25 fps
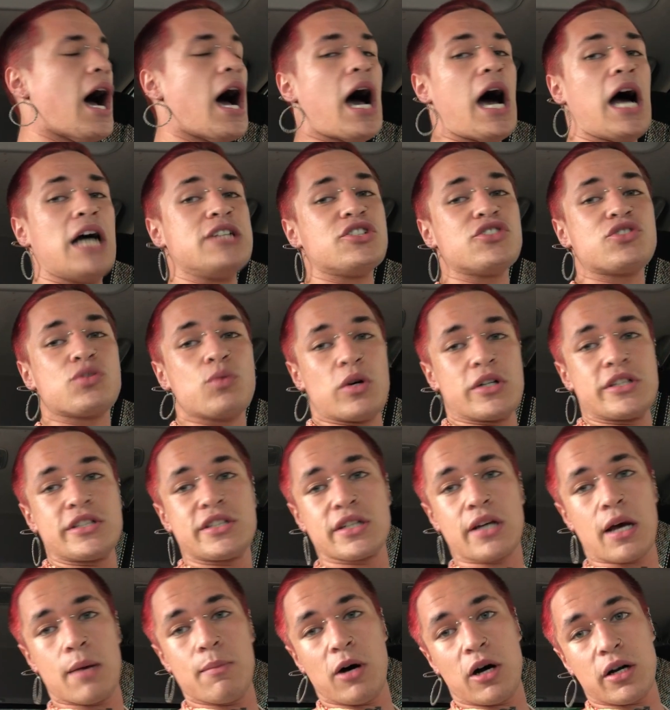I just wanted
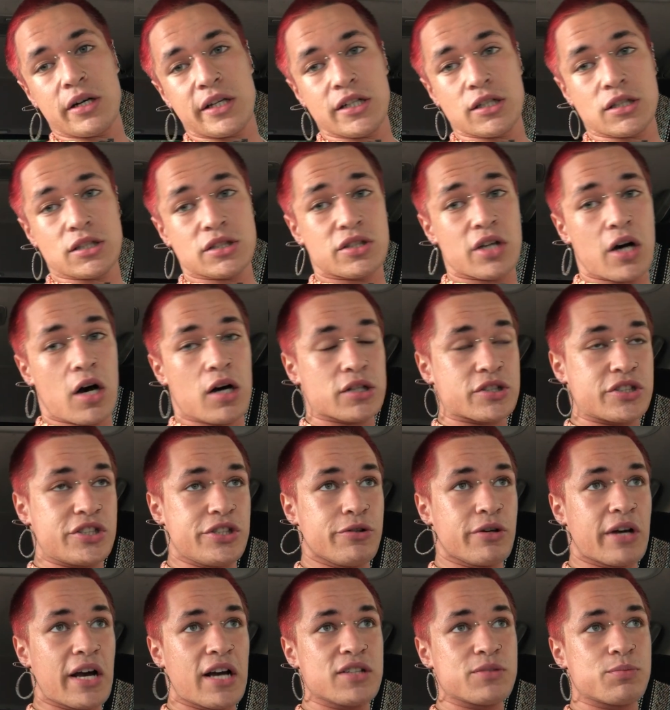to come on here and talk to
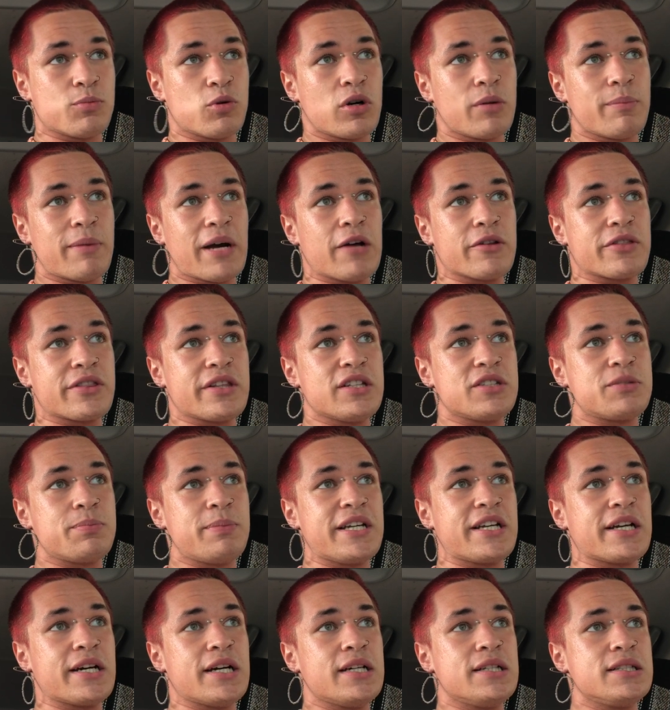you guys more about this
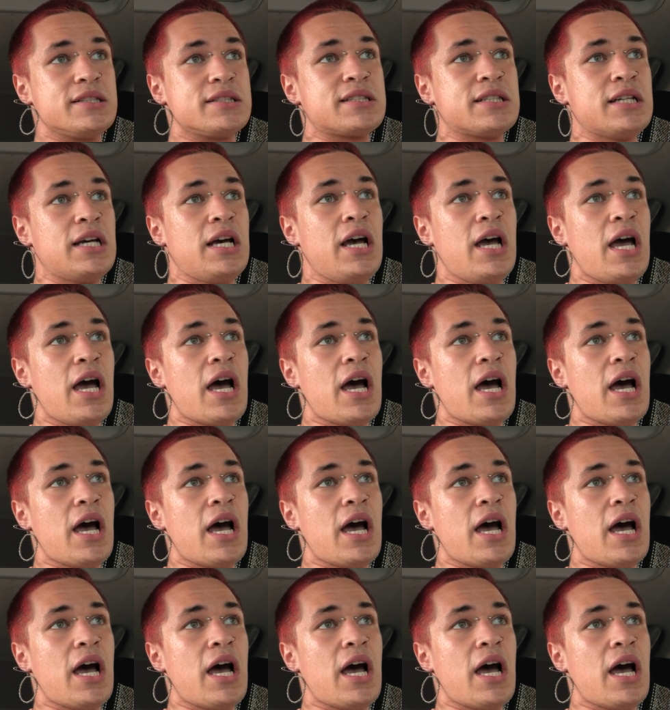because